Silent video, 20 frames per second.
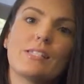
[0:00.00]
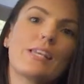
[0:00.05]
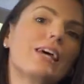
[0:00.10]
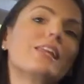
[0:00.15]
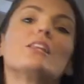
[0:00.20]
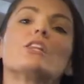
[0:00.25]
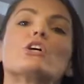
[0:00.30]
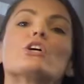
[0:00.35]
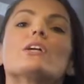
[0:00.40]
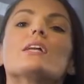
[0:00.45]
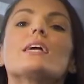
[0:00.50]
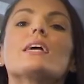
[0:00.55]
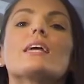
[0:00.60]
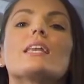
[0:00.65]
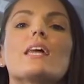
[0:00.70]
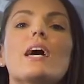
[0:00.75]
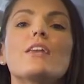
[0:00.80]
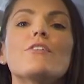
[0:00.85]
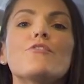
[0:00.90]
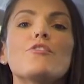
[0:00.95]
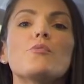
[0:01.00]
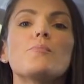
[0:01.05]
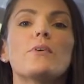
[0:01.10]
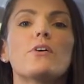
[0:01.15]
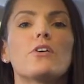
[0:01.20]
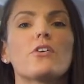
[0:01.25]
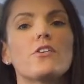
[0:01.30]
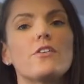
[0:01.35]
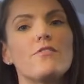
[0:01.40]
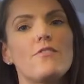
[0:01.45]
and learning in
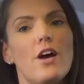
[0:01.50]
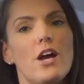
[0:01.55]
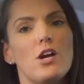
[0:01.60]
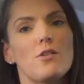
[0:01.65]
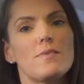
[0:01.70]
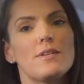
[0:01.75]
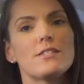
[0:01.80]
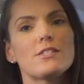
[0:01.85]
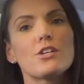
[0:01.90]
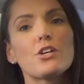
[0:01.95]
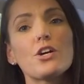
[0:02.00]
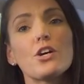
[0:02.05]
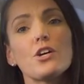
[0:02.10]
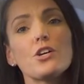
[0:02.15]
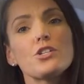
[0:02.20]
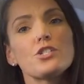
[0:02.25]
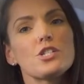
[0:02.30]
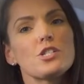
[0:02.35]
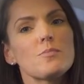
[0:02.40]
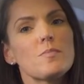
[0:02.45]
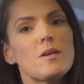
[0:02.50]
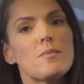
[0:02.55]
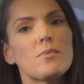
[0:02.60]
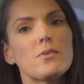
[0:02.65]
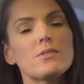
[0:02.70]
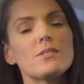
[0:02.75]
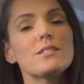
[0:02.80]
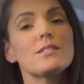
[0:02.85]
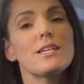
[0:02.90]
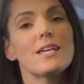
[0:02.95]
unfamiliar environments encourages people
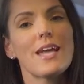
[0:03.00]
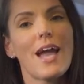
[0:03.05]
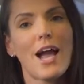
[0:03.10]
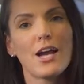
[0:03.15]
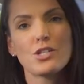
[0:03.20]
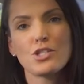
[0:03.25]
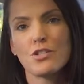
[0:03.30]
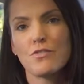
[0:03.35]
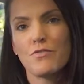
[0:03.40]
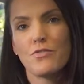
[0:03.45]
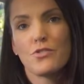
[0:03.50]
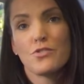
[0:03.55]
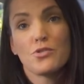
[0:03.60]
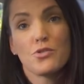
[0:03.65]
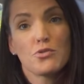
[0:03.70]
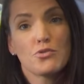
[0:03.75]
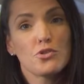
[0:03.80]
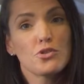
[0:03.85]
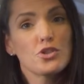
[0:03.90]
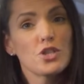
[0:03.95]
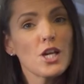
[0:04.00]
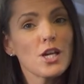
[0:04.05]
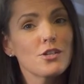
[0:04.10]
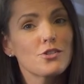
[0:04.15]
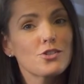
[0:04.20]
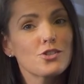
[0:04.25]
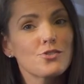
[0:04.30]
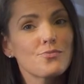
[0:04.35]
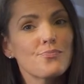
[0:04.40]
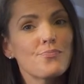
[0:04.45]
to take action for social
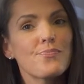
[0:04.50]
change.